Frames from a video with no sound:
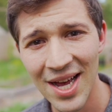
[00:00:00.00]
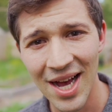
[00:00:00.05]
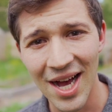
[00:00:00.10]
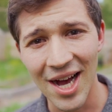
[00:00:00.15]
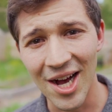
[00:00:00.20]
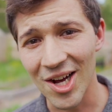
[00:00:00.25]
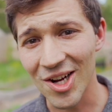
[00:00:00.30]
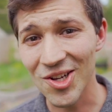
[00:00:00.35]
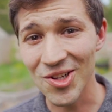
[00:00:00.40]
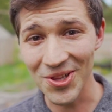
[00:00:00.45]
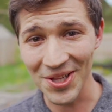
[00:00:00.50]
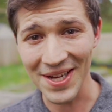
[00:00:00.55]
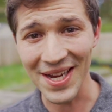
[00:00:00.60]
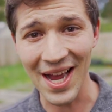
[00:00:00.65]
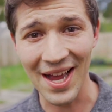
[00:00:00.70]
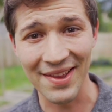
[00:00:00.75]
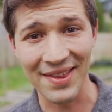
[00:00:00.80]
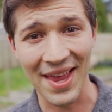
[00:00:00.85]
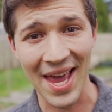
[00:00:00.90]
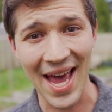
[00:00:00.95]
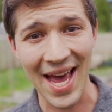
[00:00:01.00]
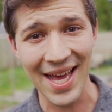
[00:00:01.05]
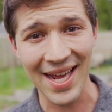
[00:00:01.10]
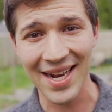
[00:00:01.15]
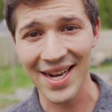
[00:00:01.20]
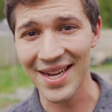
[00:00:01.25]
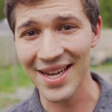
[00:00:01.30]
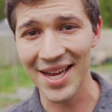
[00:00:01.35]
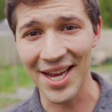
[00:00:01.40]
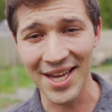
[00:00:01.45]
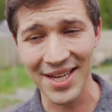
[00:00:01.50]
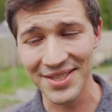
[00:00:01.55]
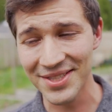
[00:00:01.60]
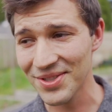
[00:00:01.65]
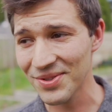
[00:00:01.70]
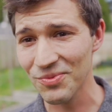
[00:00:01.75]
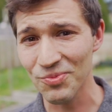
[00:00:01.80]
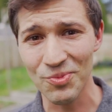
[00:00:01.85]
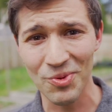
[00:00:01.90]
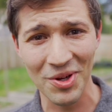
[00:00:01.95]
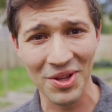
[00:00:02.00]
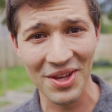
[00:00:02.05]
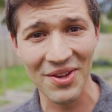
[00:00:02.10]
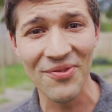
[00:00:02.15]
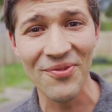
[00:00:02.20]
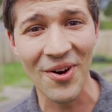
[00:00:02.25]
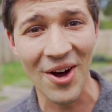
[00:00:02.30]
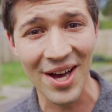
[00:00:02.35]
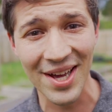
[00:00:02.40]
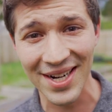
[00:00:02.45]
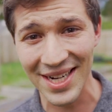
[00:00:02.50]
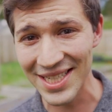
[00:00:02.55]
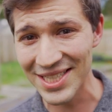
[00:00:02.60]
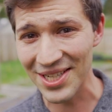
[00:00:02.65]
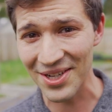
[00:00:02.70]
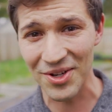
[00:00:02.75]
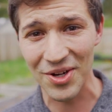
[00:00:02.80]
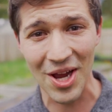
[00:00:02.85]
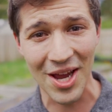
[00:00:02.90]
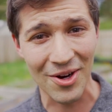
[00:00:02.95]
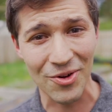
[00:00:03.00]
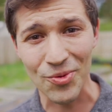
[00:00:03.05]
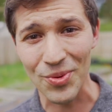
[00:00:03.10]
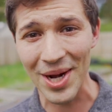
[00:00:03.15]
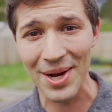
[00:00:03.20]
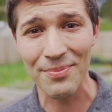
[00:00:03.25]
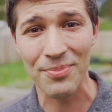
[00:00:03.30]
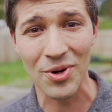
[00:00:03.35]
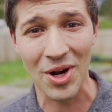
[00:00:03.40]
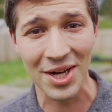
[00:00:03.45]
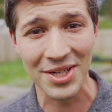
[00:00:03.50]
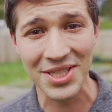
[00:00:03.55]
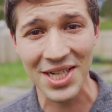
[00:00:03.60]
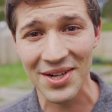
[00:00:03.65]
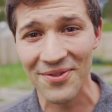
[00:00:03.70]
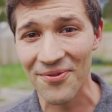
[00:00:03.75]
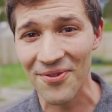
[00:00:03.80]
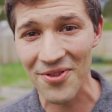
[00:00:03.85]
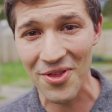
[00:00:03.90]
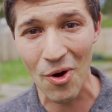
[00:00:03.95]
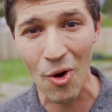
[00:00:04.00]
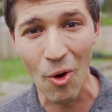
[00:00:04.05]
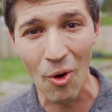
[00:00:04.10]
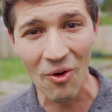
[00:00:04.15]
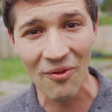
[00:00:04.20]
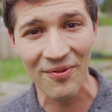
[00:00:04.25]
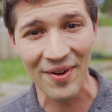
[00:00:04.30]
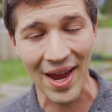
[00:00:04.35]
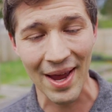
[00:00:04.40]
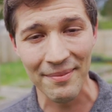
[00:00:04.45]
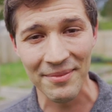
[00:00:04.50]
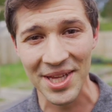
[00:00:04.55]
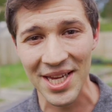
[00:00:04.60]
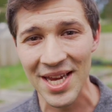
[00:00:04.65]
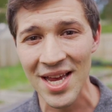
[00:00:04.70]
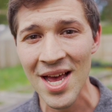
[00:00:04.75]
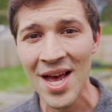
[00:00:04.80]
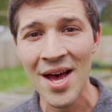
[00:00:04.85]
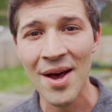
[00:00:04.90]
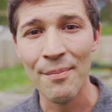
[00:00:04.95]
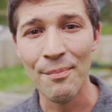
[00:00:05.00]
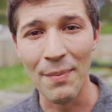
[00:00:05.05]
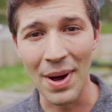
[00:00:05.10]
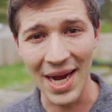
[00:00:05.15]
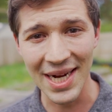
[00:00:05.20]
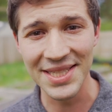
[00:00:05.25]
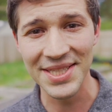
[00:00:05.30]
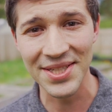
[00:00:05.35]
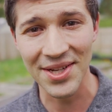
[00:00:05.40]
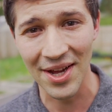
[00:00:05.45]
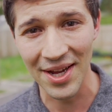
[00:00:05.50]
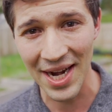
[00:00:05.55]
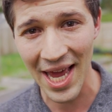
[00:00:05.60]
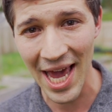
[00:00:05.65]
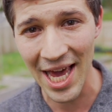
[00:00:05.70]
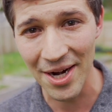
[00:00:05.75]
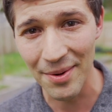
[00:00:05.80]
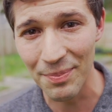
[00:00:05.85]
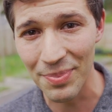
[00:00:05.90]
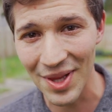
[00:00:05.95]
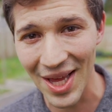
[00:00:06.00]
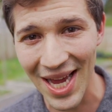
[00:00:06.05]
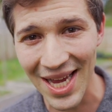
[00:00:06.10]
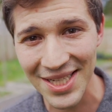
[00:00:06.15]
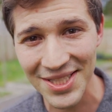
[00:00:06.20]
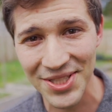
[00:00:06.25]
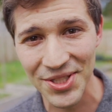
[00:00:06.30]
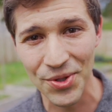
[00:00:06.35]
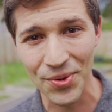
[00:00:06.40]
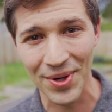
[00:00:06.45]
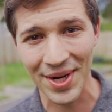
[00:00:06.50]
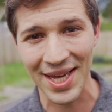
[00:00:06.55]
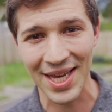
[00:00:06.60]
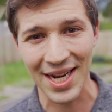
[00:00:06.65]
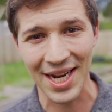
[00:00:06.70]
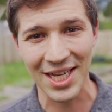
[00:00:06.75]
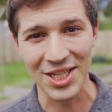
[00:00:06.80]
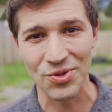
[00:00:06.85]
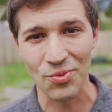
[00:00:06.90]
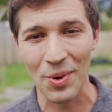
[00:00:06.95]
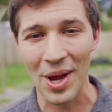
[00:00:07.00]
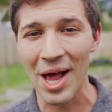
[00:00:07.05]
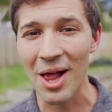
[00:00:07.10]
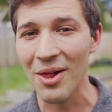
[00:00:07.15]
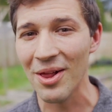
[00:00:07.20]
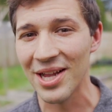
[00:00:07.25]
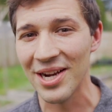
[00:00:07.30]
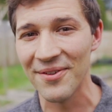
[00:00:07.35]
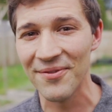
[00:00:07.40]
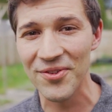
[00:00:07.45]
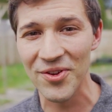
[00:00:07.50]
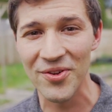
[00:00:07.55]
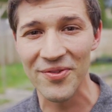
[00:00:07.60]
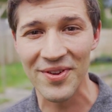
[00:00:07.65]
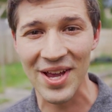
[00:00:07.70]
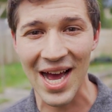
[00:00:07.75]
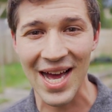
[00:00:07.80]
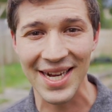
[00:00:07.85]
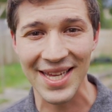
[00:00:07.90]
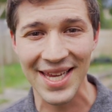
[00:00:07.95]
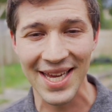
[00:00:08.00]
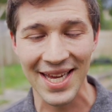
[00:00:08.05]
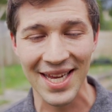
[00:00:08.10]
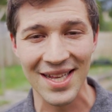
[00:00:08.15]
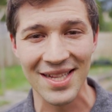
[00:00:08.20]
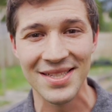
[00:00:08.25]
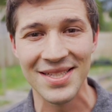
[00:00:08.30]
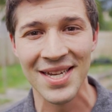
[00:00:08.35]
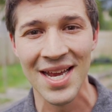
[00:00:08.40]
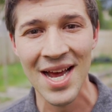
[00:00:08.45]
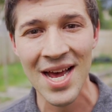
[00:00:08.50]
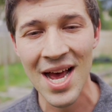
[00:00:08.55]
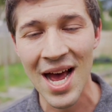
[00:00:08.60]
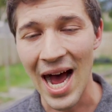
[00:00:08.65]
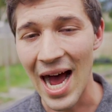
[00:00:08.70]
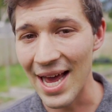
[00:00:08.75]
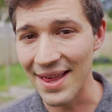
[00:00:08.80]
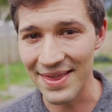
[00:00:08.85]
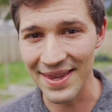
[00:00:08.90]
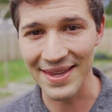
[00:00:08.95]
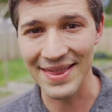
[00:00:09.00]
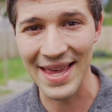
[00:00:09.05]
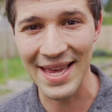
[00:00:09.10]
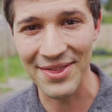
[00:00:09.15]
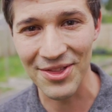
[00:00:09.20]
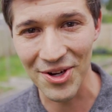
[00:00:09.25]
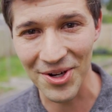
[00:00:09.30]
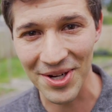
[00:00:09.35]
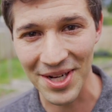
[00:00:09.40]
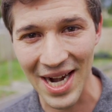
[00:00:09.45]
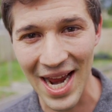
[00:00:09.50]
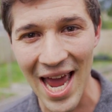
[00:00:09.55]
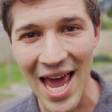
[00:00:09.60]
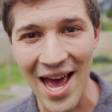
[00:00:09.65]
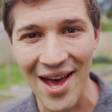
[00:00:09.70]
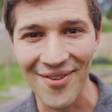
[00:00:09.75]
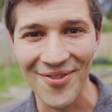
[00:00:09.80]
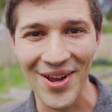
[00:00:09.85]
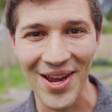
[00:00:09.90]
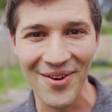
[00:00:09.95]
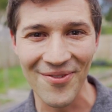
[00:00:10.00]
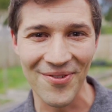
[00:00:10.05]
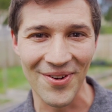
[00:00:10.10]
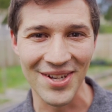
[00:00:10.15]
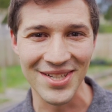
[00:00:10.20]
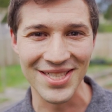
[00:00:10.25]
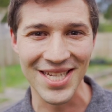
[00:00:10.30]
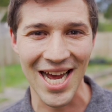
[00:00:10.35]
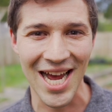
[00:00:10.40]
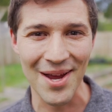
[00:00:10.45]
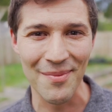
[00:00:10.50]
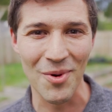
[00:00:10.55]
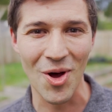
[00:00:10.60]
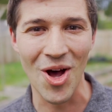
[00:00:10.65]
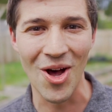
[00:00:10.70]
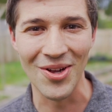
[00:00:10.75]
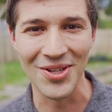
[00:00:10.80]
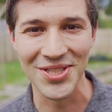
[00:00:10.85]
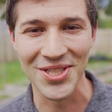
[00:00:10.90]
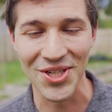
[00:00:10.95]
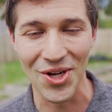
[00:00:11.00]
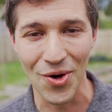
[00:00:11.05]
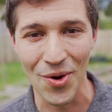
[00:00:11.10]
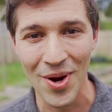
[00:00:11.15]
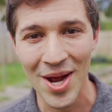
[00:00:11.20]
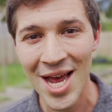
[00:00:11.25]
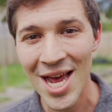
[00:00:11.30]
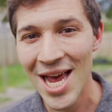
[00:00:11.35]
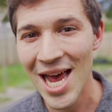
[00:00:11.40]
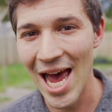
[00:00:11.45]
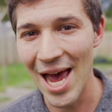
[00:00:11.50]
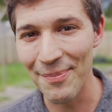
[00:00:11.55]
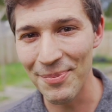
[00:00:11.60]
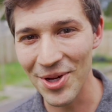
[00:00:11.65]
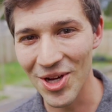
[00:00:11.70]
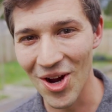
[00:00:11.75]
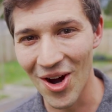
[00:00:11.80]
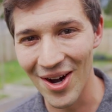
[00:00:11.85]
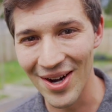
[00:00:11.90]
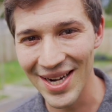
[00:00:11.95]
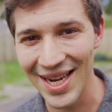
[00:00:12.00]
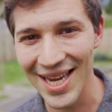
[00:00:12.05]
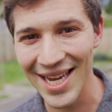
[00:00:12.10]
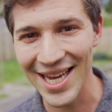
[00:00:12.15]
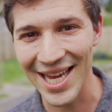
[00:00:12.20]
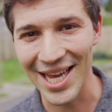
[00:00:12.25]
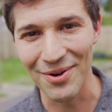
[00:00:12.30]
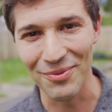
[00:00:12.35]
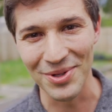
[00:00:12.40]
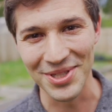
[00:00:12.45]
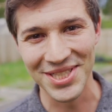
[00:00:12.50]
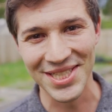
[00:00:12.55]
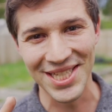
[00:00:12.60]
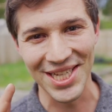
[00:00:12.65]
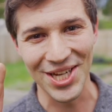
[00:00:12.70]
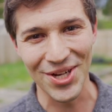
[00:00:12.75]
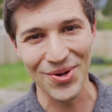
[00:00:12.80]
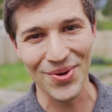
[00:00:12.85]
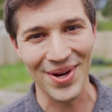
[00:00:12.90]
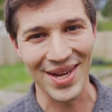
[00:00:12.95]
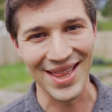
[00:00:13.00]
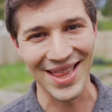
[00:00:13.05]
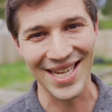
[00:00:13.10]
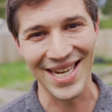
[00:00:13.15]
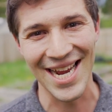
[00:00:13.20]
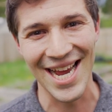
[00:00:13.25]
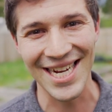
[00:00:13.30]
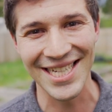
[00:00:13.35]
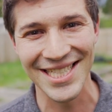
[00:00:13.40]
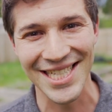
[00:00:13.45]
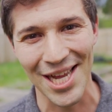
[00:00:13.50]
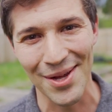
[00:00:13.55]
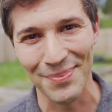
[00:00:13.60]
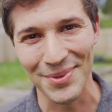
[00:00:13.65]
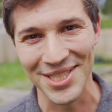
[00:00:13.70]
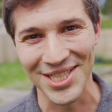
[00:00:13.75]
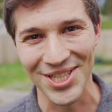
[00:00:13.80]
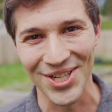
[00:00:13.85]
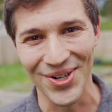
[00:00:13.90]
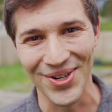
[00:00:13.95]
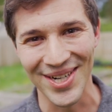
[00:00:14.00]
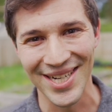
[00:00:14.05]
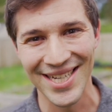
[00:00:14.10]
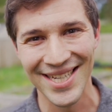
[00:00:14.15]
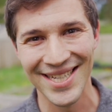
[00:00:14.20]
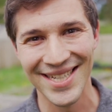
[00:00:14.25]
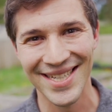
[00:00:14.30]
Uh, click on that it's really fun. It's a, a, great project for the whole family. My son had a blast doing it as well. And if you've got kids, I think that they're going to have a fun time also. Happy gardening, and we'll see you in the next episode.